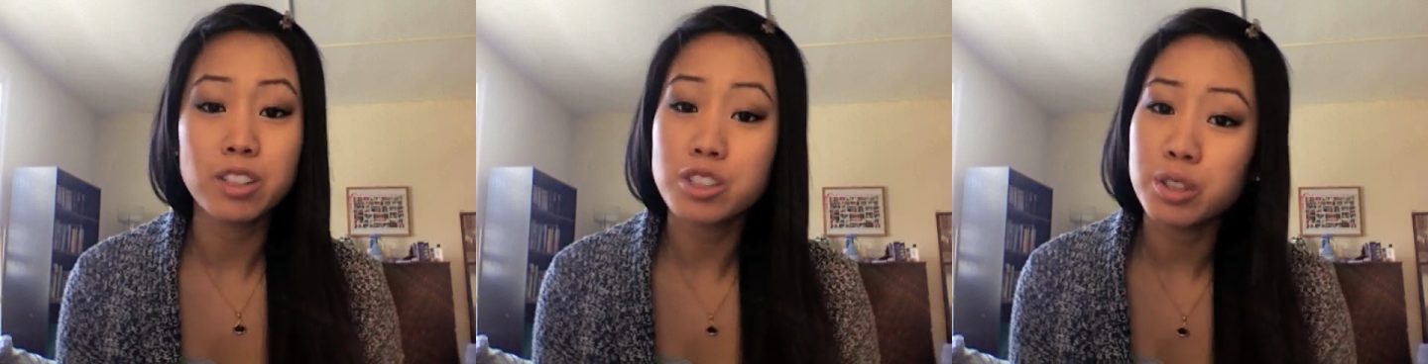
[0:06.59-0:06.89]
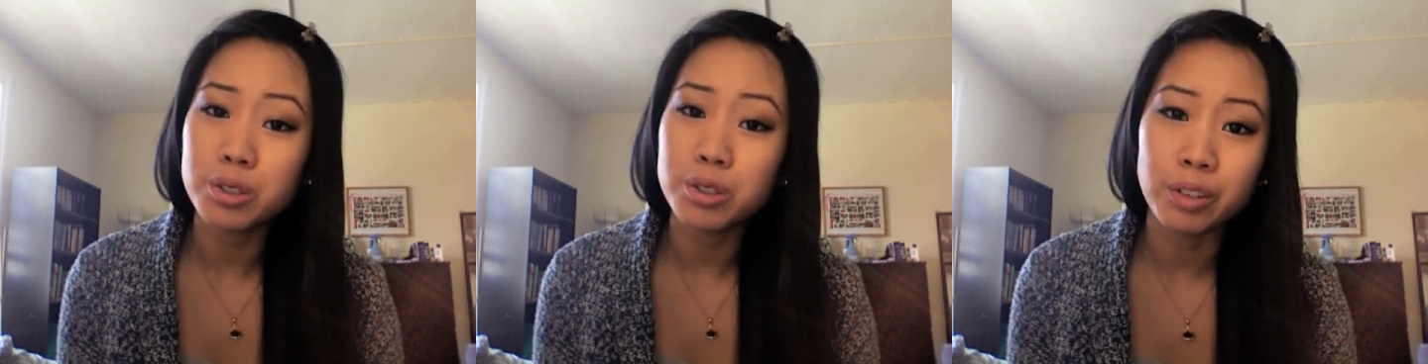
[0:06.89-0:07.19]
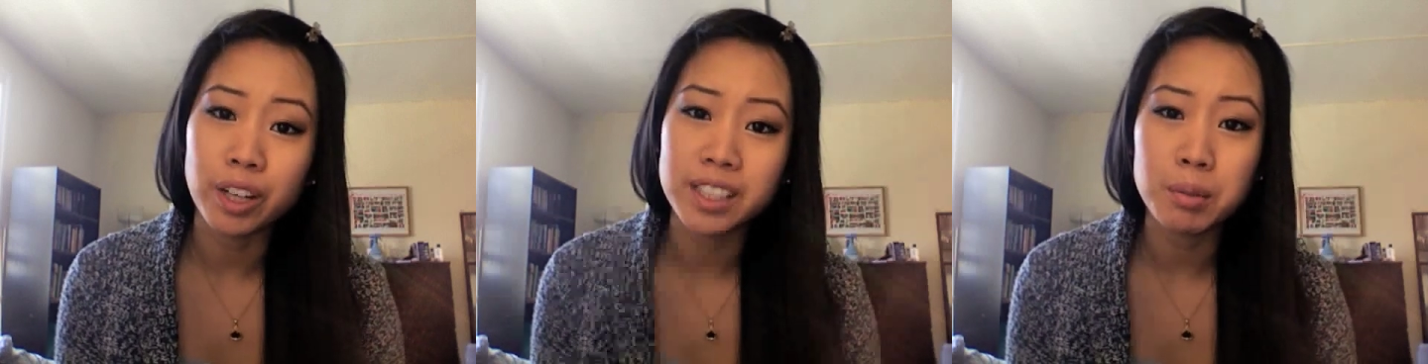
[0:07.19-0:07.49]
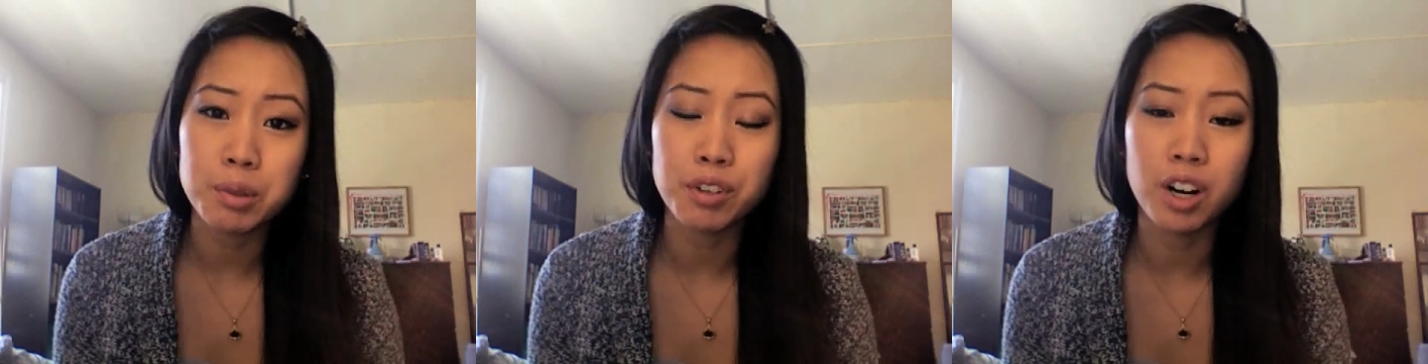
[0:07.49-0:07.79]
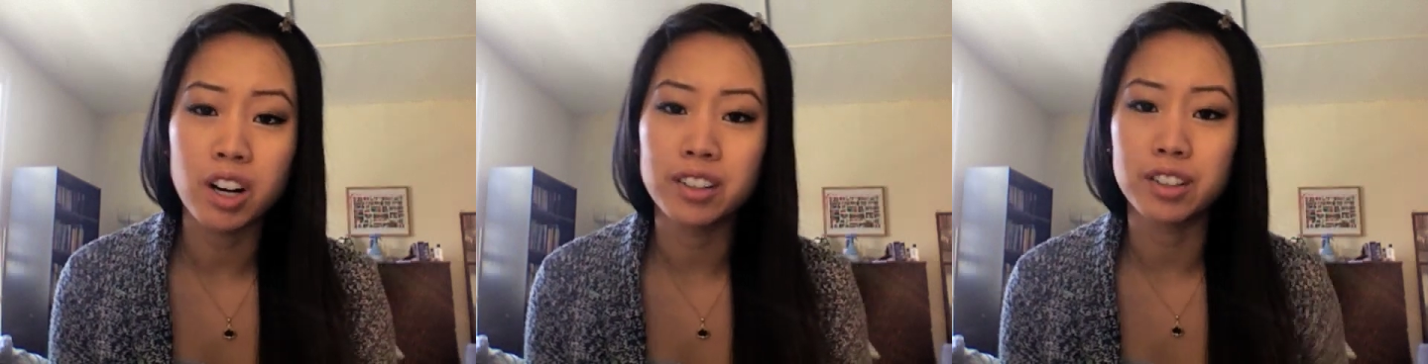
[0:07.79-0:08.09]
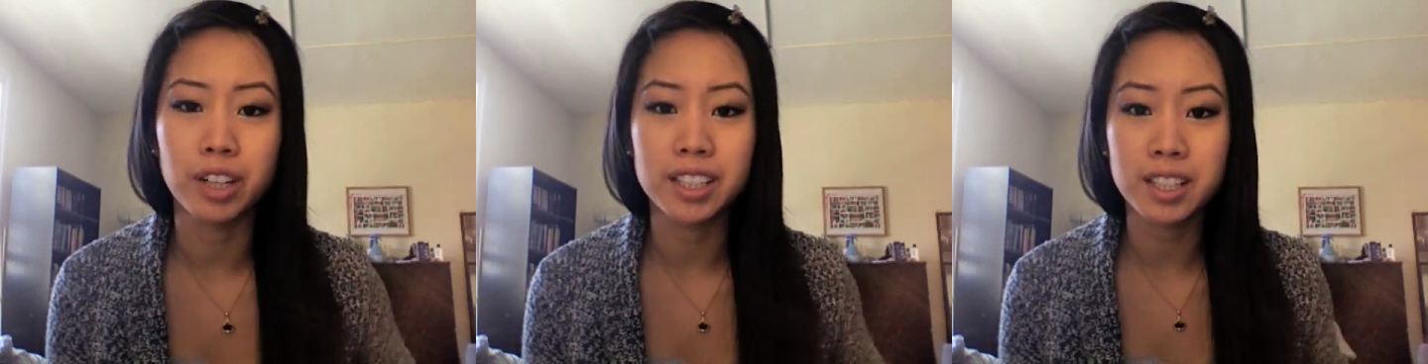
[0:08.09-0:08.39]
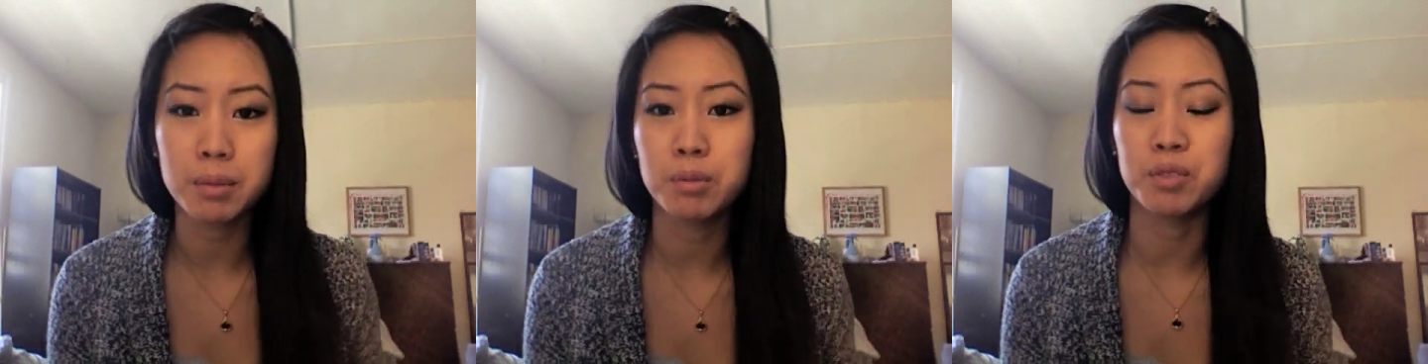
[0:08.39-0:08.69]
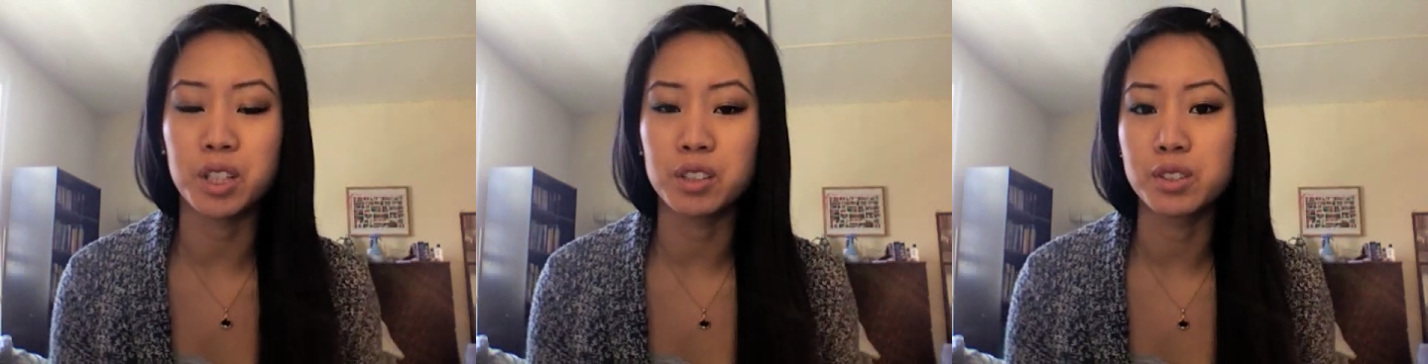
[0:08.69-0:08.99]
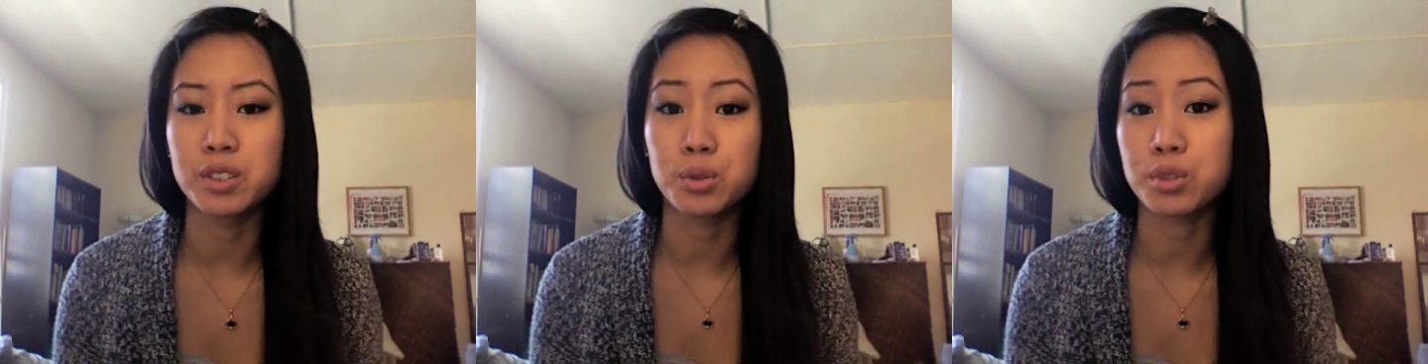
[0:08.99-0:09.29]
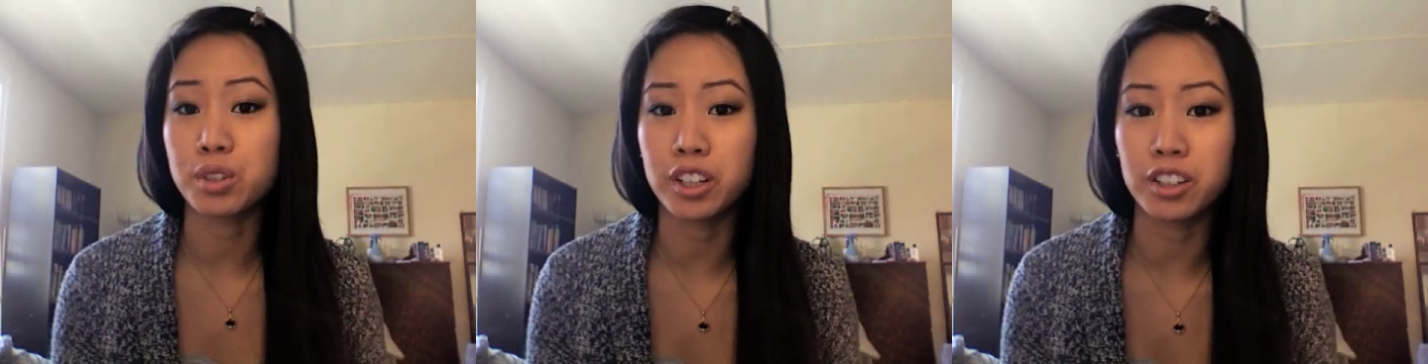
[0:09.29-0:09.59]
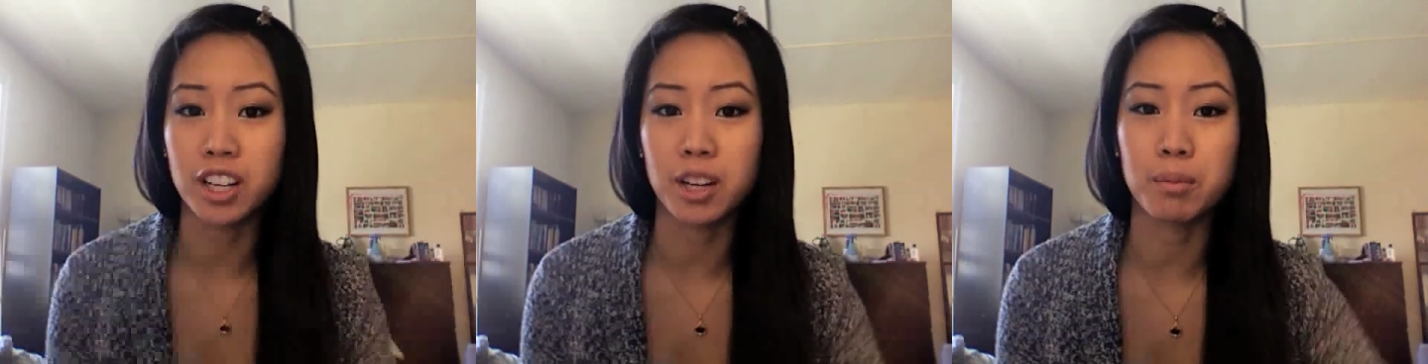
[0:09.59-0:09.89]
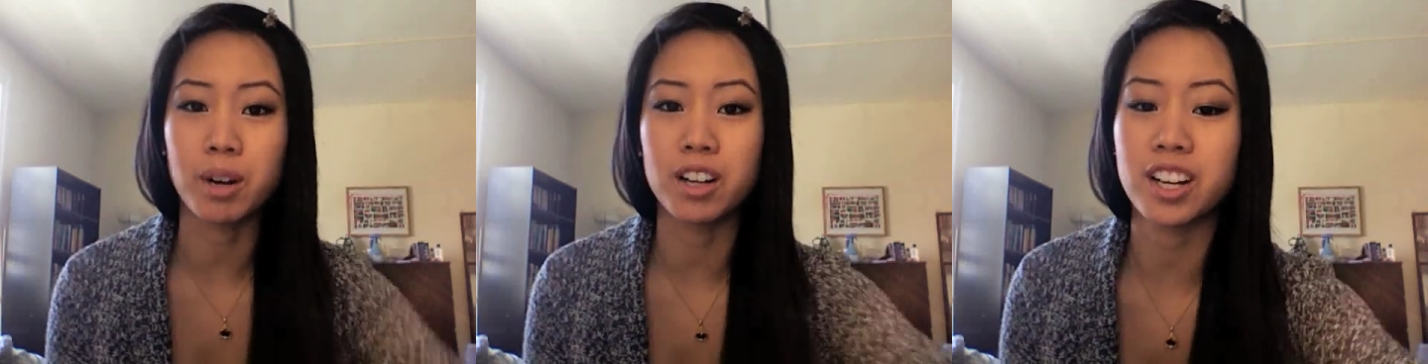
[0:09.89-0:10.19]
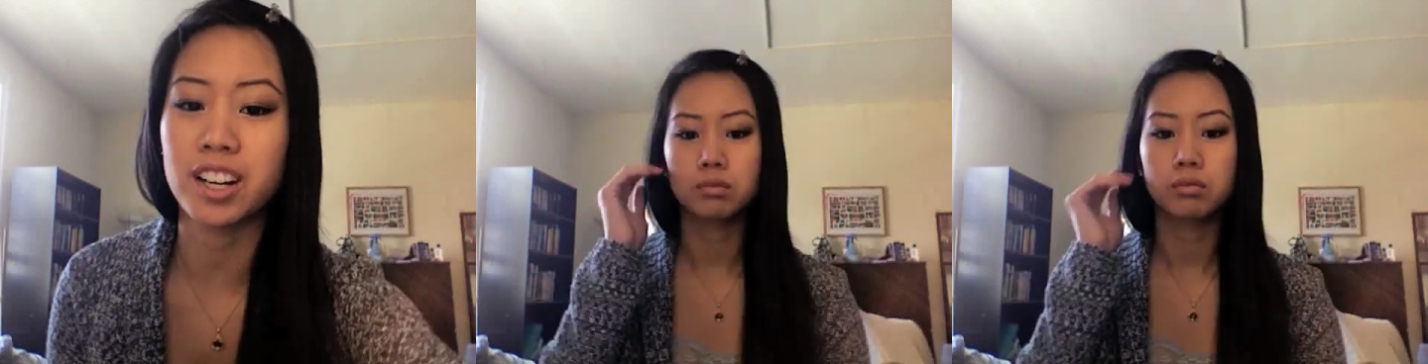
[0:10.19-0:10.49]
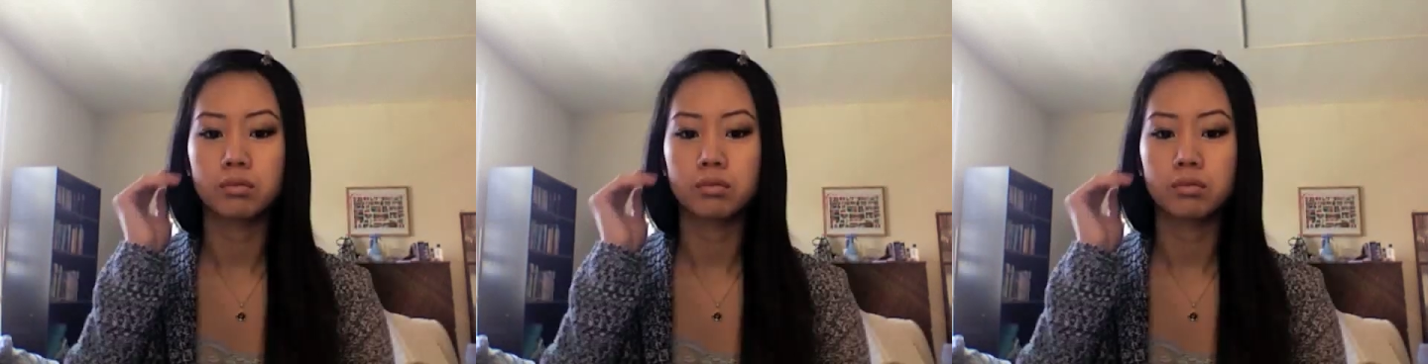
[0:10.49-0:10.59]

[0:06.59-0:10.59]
to choose the right type of yarn and the right type of needles to start your knitting project.